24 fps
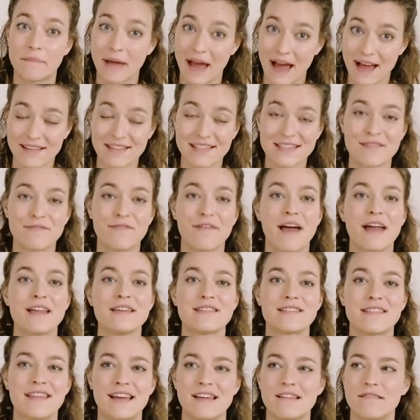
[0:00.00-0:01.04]
past event
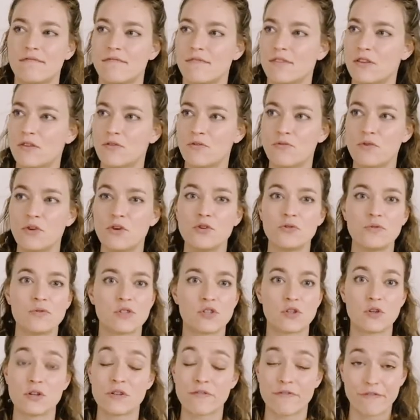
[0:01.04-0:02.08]
that you use
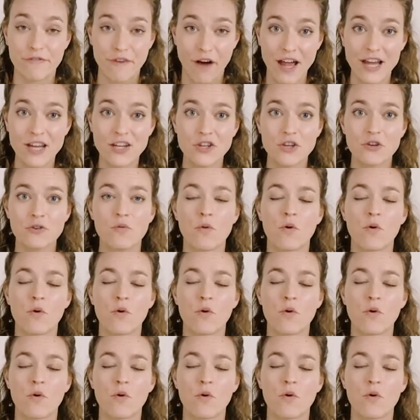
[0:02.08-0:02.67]
to define you,